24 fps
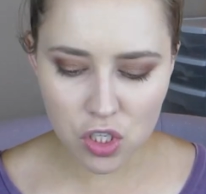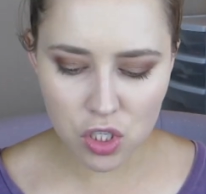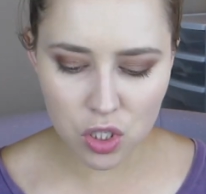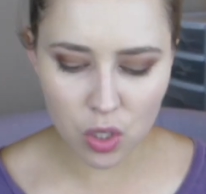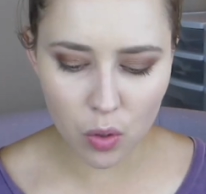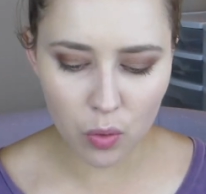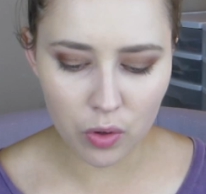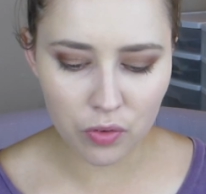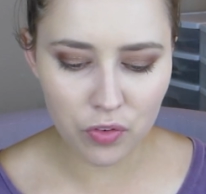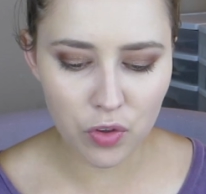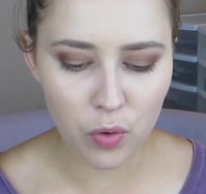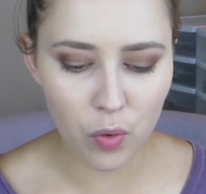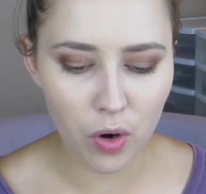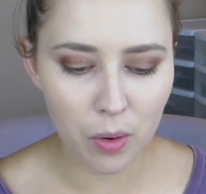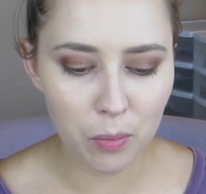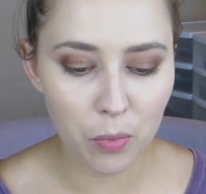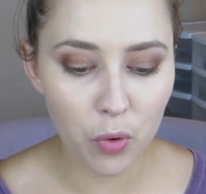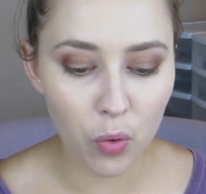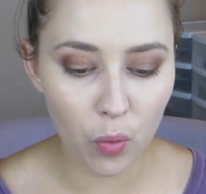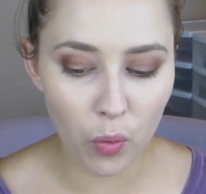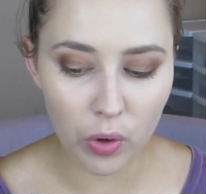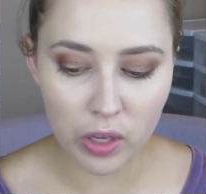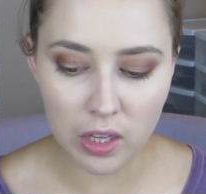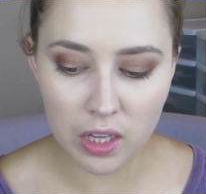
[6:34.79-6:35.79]
So if you are
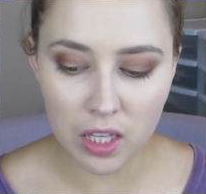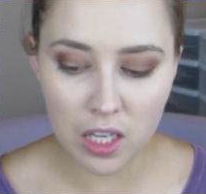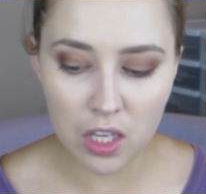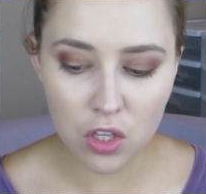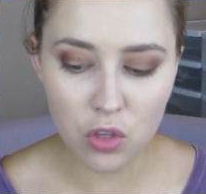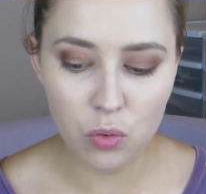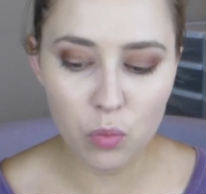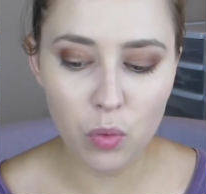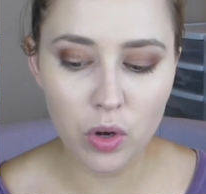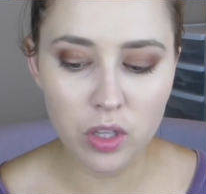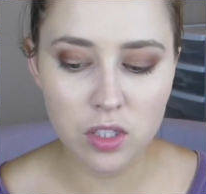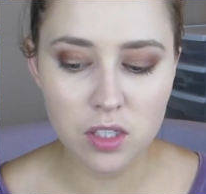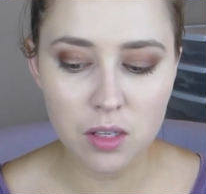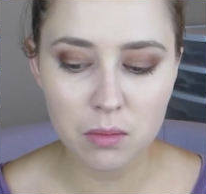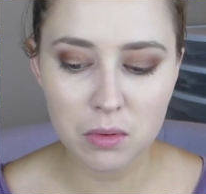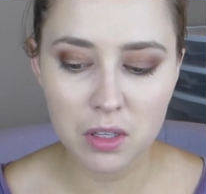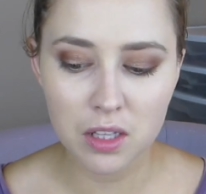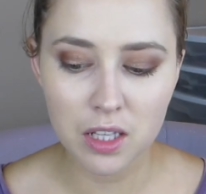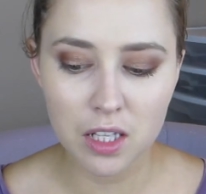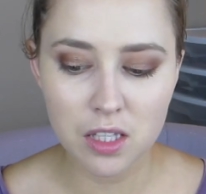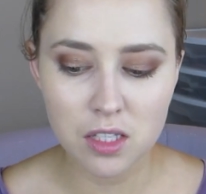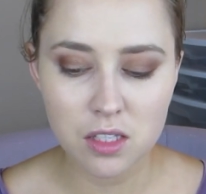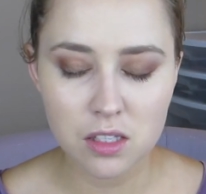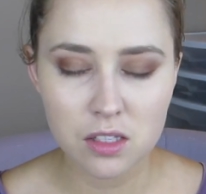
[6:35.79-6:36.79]
more oily and you want
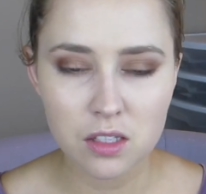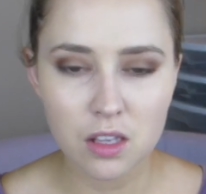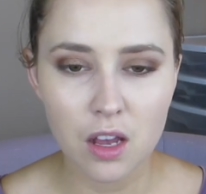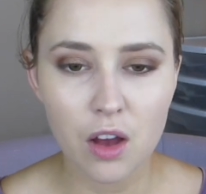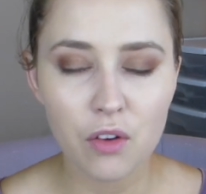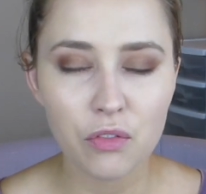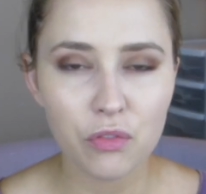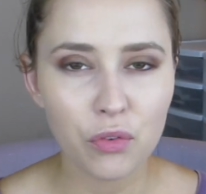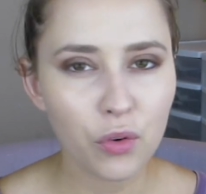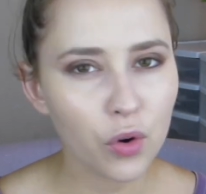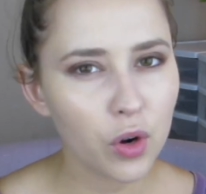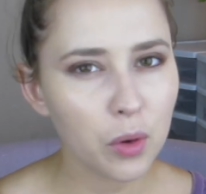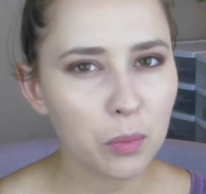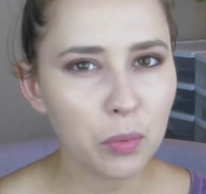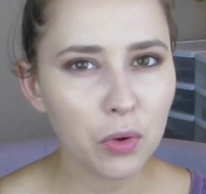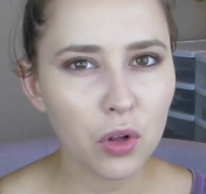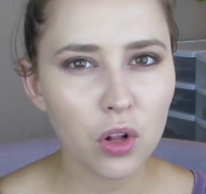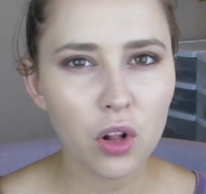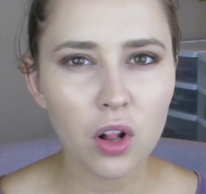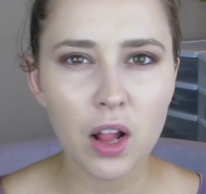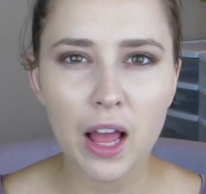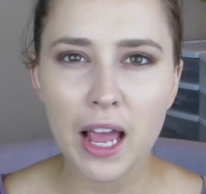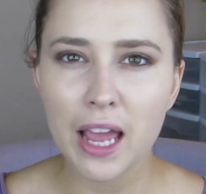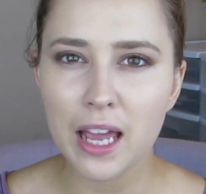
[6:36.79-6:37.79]
something that's
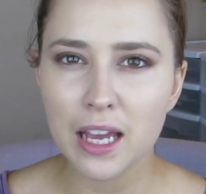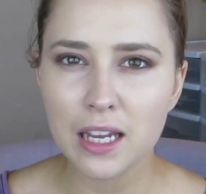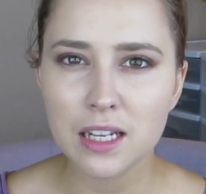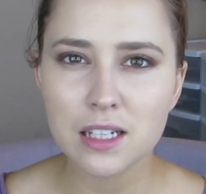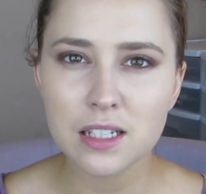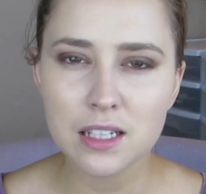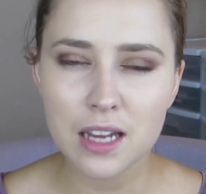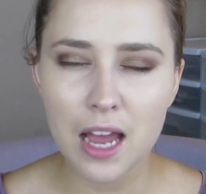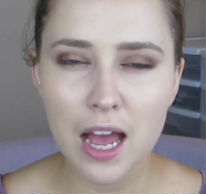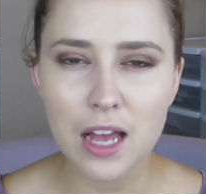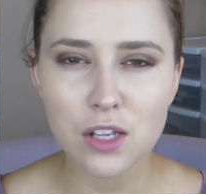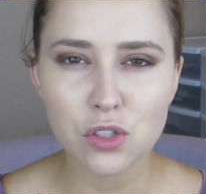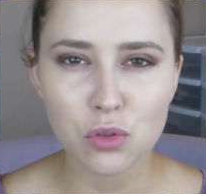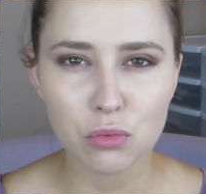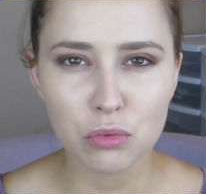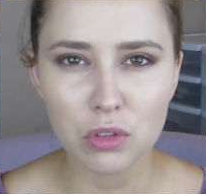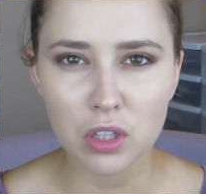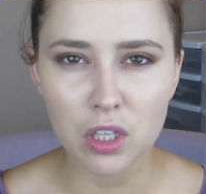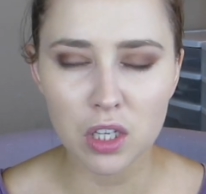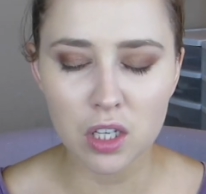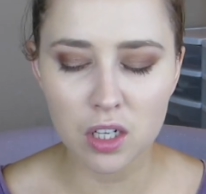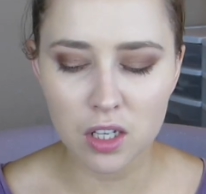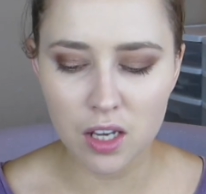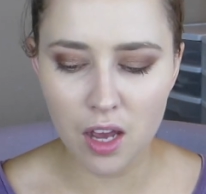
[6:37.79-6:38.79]
affordable and has
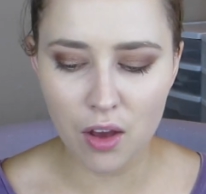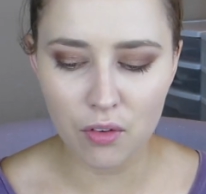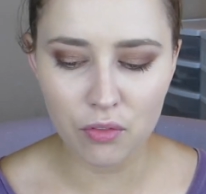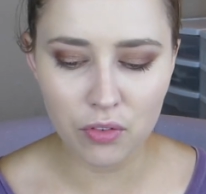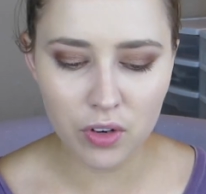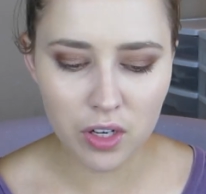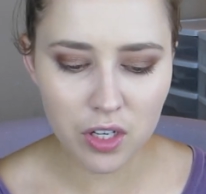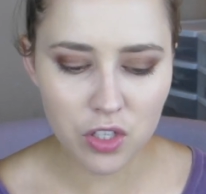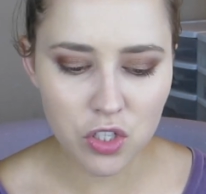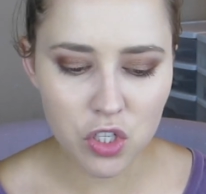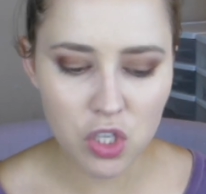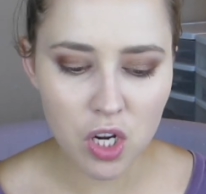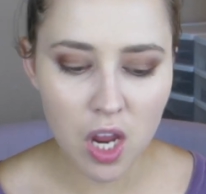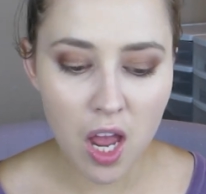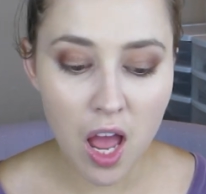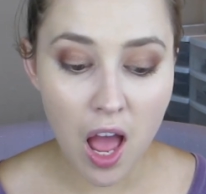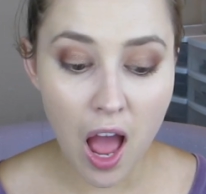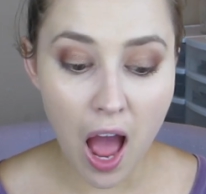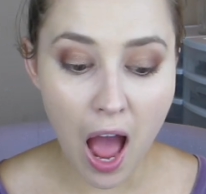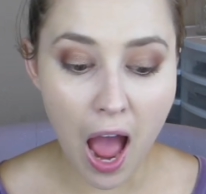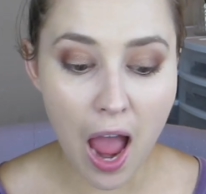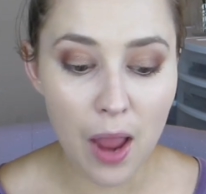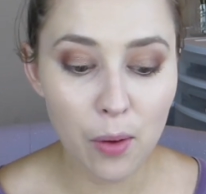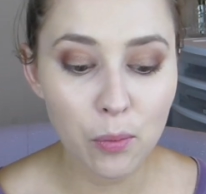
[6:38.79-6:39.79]
really good coverage,
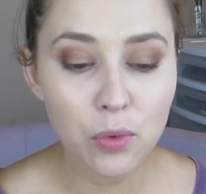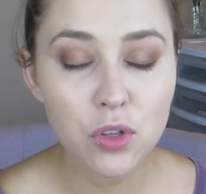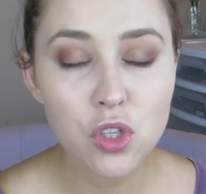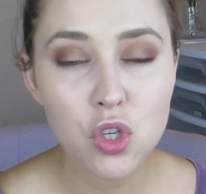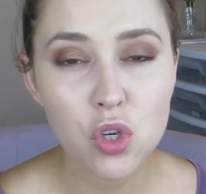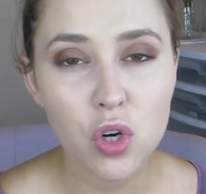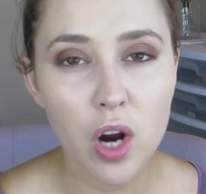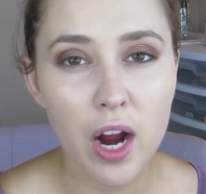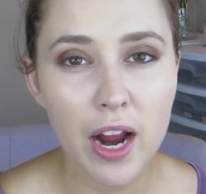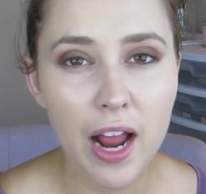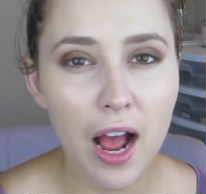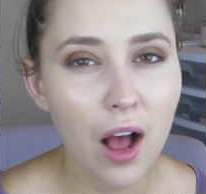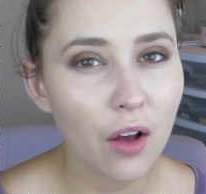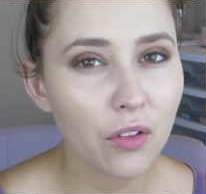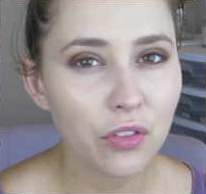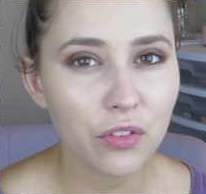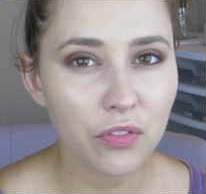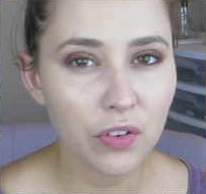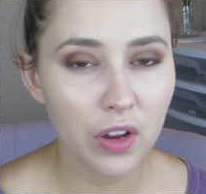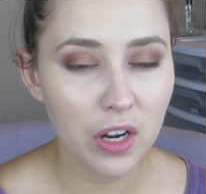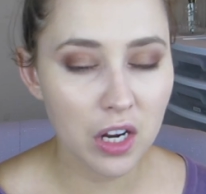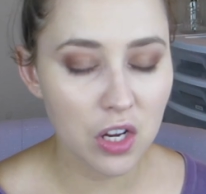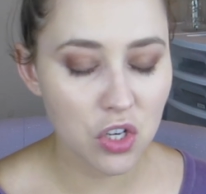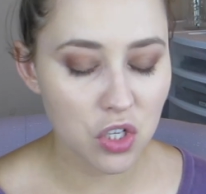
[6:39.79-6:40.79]
I would try out the
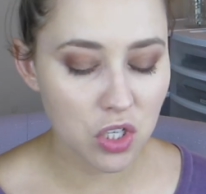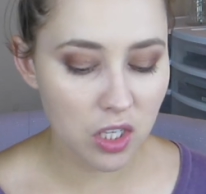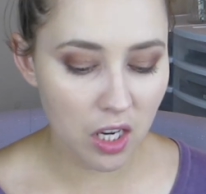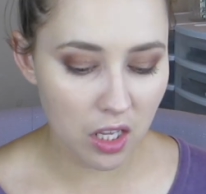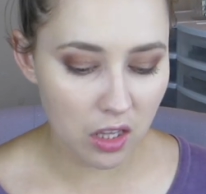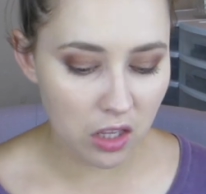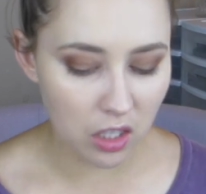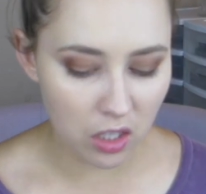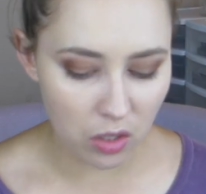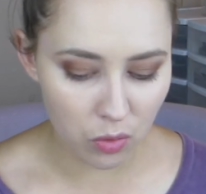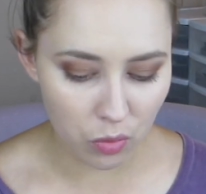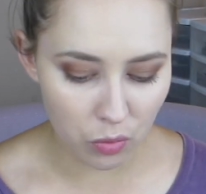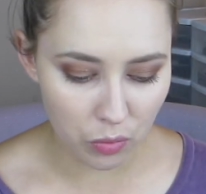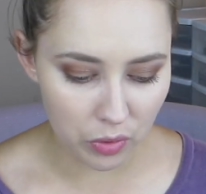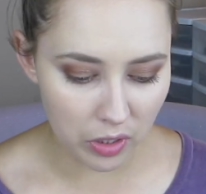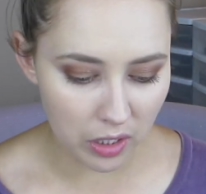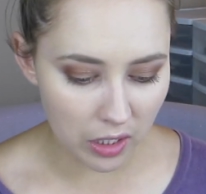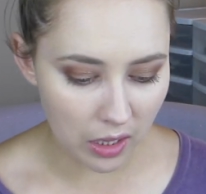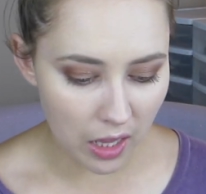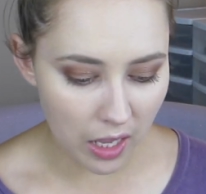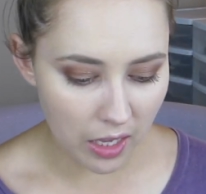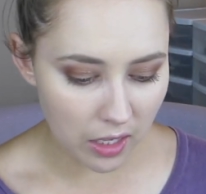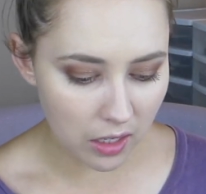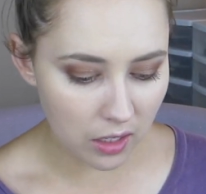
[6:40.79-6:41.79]
foundation. I think you would
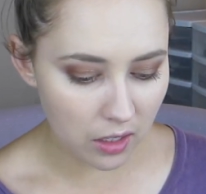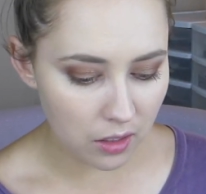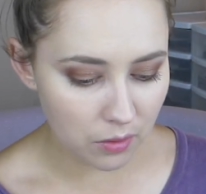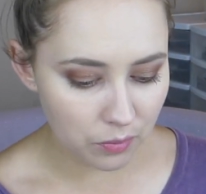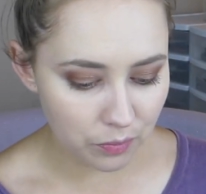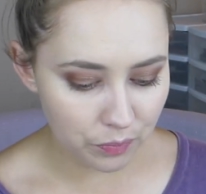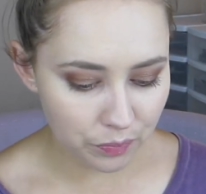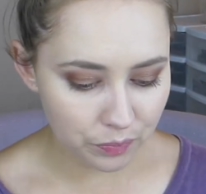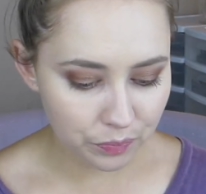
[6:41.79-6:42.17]
really like it.